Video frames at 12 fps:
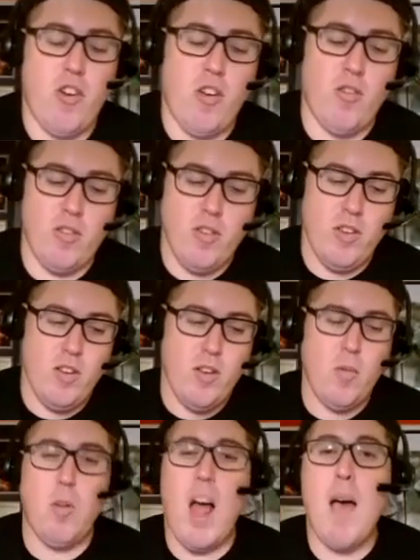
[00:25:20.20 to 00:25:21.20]
Jones.
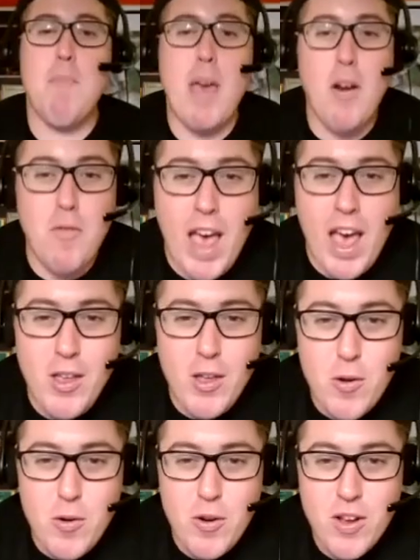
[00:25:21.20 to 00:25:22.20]
A lot better
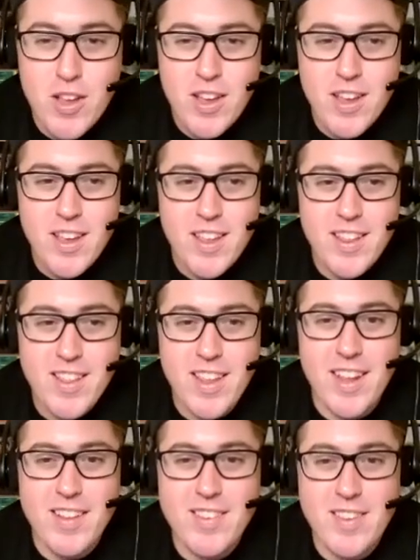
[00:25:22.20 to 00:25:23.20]
value
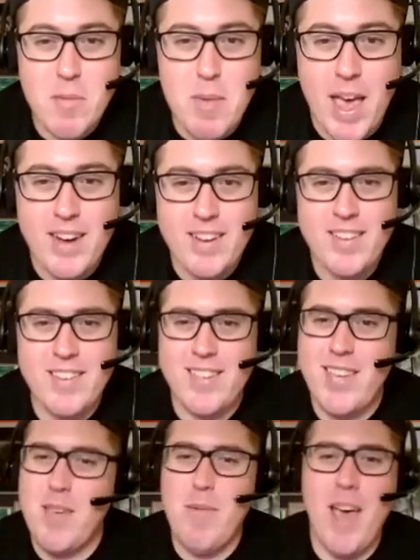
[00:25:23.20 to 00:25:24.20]
than C-Mac.
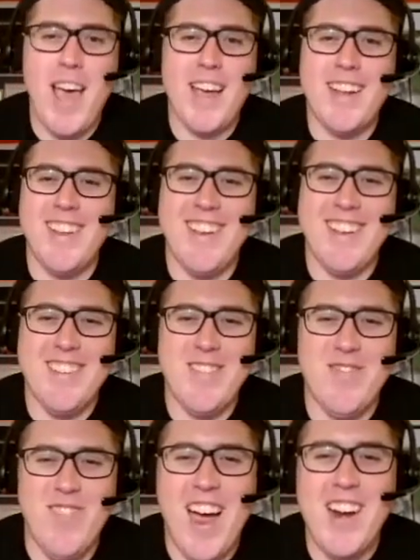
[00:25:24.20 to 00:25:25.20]
C-Mac,
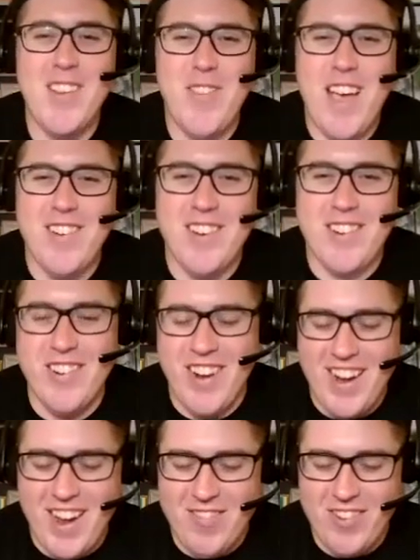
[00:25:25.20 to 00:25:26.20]
it's minus 500
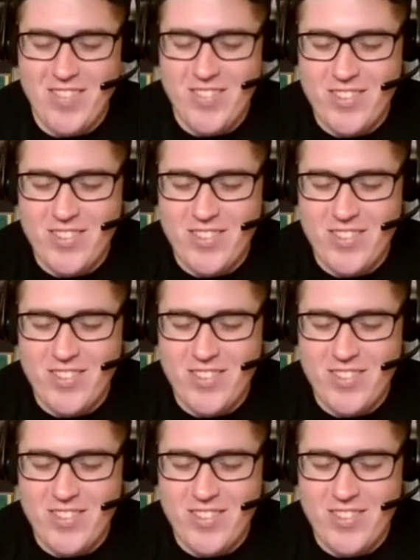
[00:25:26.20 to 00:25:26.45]
right now for him to